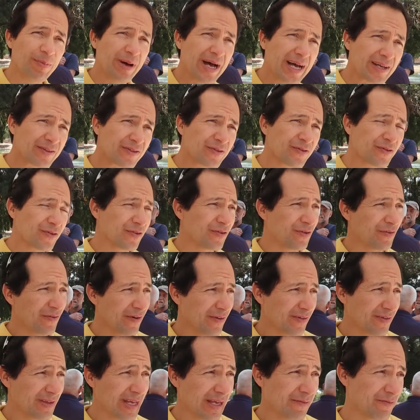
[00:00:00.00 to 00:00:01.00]
back to
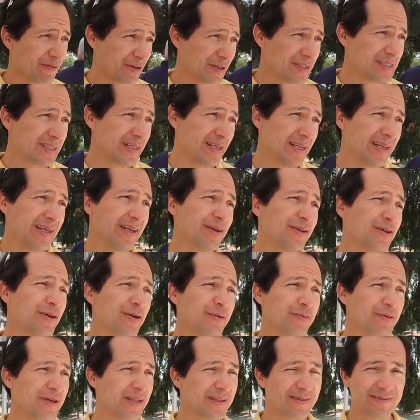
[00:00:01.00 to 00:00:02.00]
the diversity,
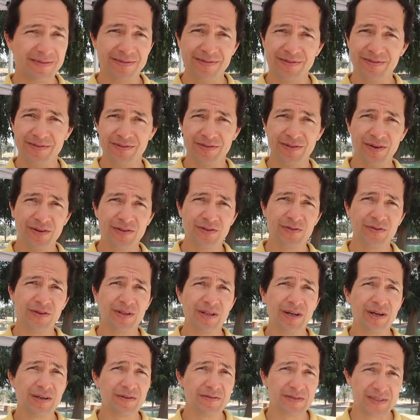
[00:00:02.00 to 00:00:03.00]
we talk to a
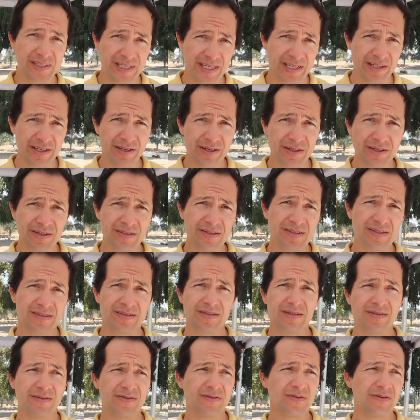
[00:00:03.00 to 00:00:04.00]
lot of seniors,
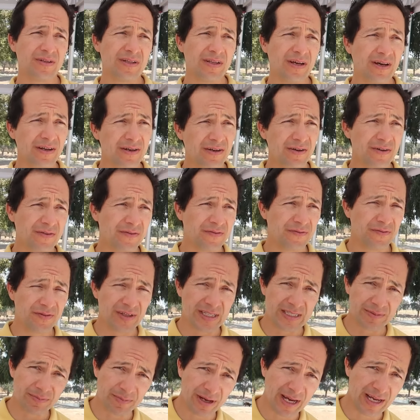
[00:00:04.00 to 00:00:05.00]
to a lot of
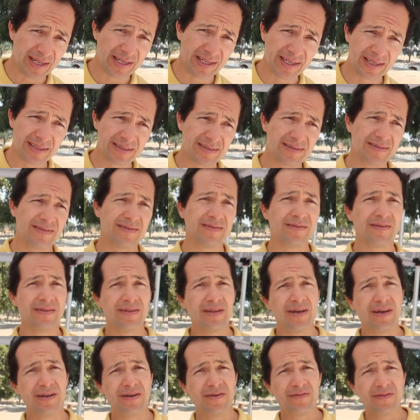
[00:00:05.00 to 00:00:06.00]
Hispanics, to a
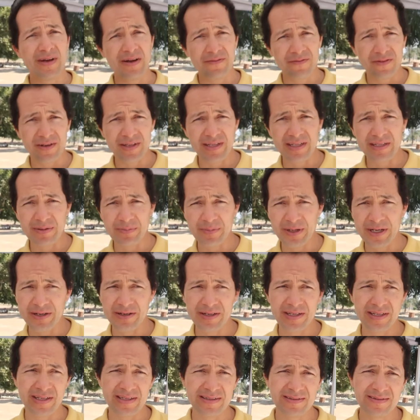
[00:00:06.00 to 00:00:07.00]
lot of African
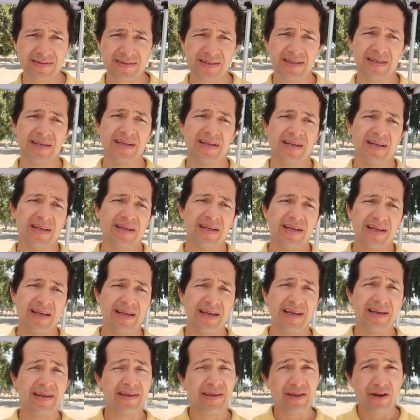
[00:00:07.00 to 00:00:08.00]
Americans,
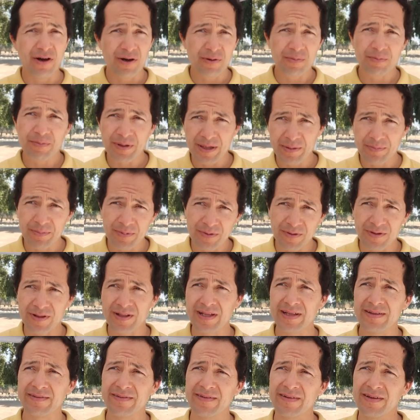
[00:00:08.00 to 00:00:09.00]
young
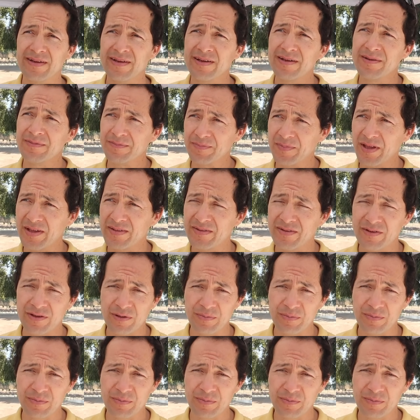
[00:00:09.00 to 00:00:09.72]
people at the